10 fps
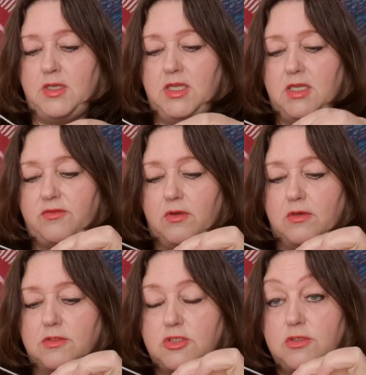knit it
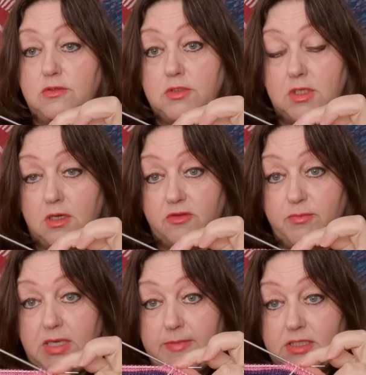on
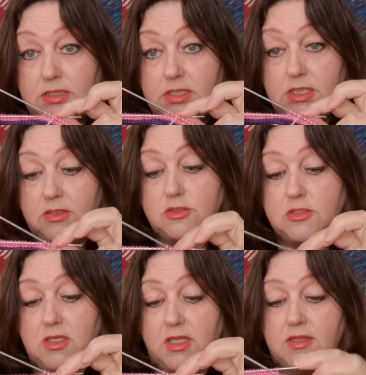2.5mm
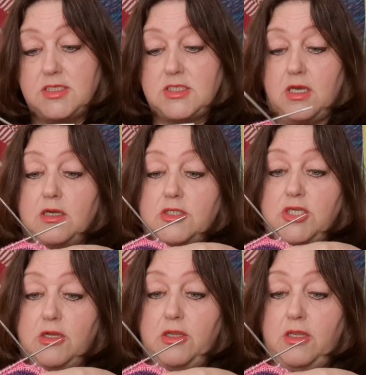needles, and these are
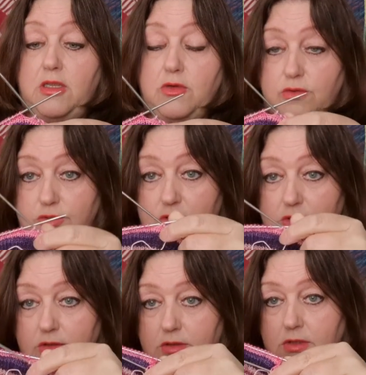Chai
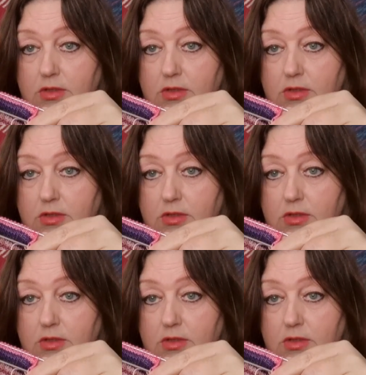Goose.